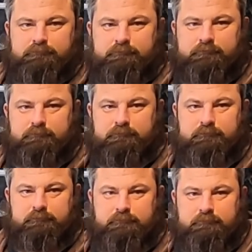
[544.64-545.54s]
a
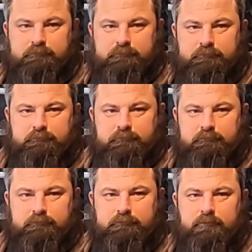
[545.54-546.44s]

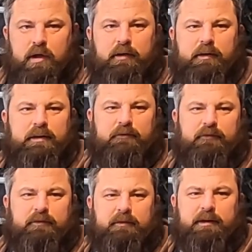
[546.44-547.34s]
G4X well, I couldn't-
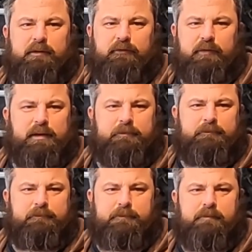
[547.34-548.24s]
Fury. I couldn't find
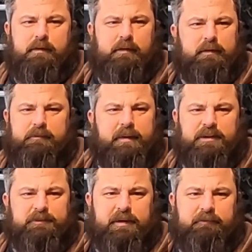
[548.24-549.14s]
a, the- a
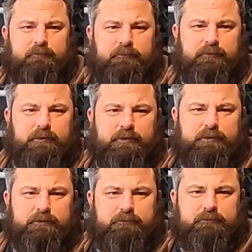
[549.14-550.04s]
base map for a
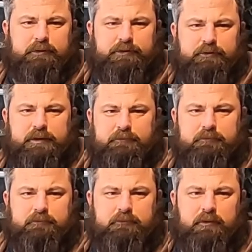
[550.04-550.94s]
Xtreme
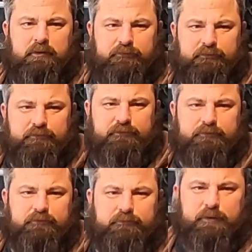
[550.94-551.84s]
of
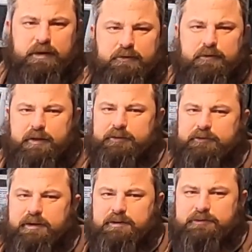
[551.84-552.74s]
Okay. one of your things,
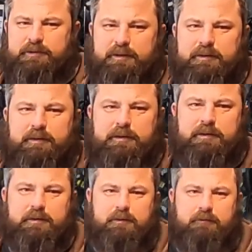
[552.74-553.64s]
so I used the
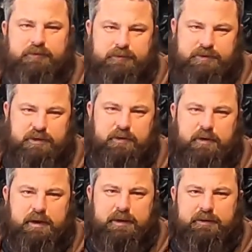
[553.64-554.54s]

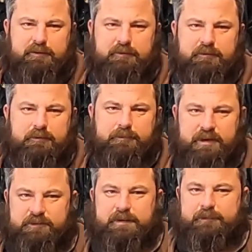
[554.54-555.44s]
VVTI
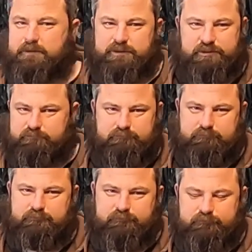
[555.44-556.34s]
base map and just
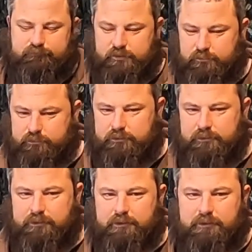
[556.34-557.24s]
Made it work.
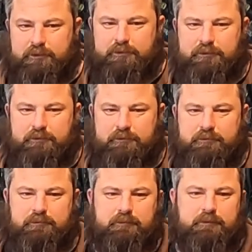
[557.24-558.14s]
That's the way.
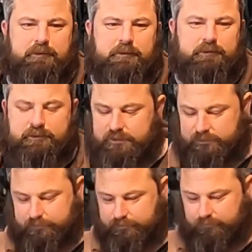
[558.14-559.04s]

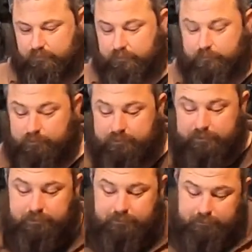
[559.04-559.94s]
So- the throttle input
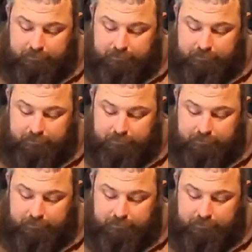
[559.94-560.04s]
to make